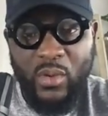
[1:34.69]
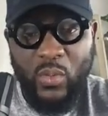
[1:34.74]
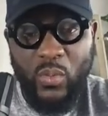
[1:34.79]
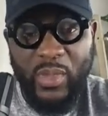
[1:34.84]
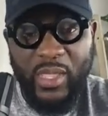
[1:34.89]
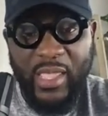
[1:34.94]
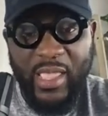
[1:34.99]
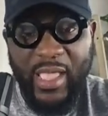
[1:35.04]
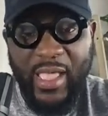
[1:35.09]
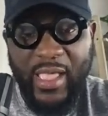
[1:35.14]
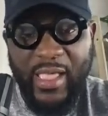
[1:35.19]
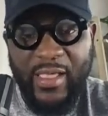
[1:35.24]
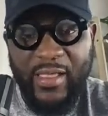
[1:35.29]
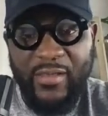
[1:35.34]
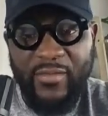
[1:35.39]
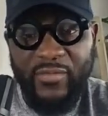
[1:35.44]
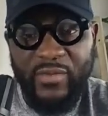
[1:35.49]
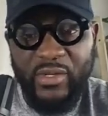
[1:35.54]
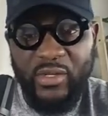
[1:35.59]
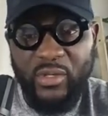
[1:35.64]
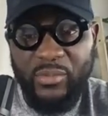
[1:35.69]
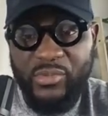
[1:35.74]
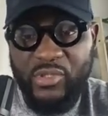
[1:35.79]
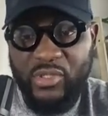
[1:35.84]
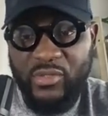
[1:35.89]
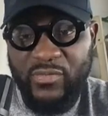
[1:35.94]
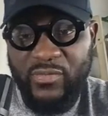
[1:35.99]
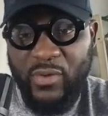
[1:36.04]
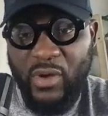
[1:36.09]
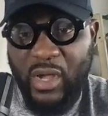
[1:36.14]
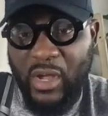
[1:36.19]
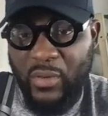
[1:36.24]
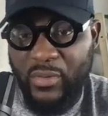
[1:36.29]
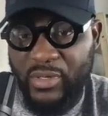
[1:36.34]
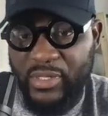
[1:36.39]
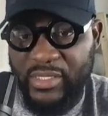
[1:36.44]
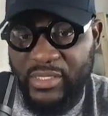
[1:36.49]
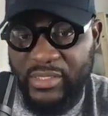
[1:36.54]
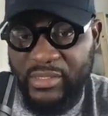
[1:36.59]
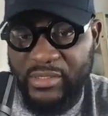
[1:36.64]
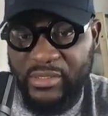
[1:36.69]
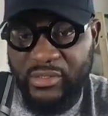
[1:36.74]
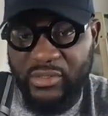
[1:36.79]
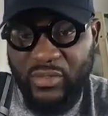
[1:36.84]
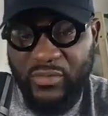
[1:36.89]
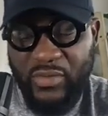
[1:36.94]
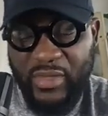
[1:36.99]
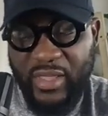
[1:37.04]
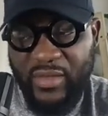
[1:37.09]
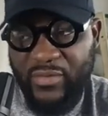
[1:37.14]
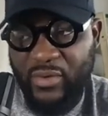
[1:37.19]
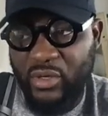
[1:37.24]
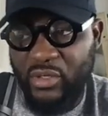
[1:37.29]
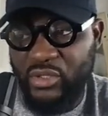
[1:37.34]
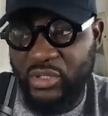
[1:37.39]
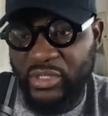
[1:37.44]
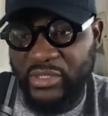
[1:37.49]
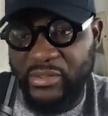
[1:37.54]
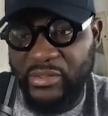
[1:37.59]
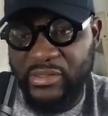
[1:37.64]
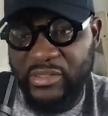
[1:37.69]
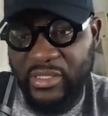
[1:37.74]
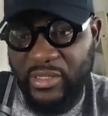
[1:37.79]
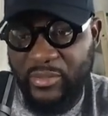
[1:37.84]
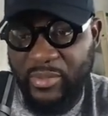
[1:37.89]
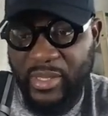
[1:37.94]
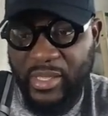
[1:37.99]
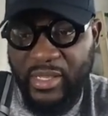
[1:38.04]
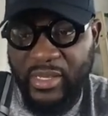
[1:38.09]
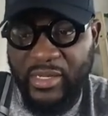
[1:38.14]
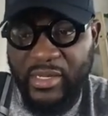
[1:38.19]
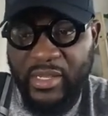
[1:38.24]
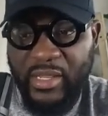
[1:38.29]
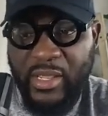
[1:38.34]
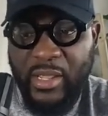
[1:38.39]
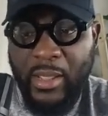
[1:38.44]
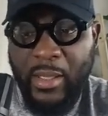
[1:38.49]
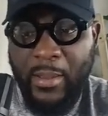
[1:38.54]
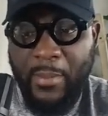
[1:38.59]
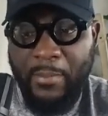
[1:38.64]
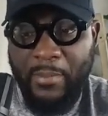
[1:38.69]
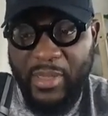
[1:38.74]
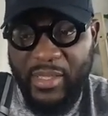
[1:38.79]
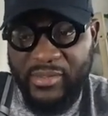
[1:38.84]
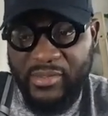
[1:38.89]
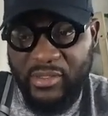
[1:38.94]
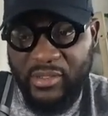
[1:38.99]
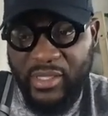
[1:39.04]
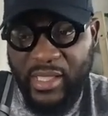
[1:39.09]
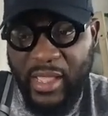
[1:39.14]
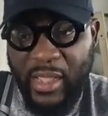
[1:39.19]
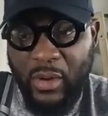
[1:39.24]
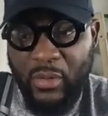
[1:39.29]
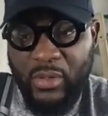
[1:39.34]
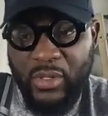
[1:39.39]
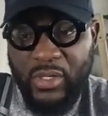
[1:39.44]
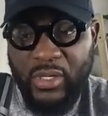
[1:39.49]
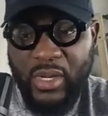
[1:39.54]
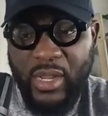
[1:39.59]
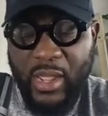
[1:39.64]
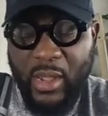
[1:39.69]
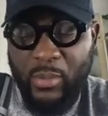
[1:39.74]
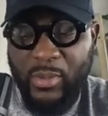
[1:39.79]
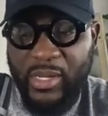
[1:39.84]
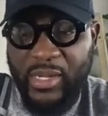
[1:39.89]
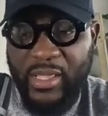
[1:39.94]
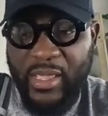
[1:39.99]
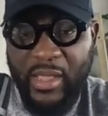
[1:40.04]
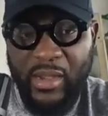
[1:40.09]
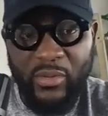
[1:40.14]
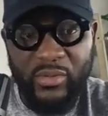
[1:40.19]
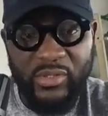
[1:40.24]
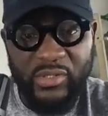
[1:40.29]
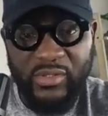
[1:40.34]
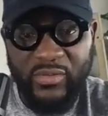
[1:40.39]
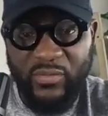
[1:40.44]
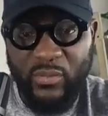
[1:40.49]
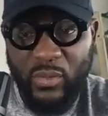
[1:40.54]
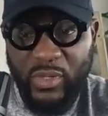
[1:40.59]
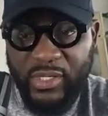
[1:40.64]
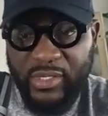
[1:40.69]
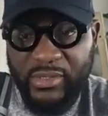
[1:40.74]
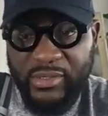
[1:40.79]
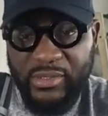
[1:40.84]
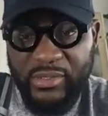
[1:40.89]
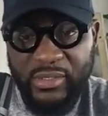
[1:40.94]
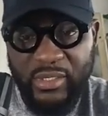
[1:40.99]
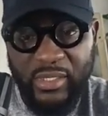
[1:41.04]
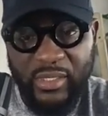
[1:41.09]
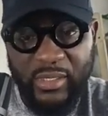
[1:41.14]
We have an option for hourly. So if you have contractors that are paid based on the hour, how many hours they've worked.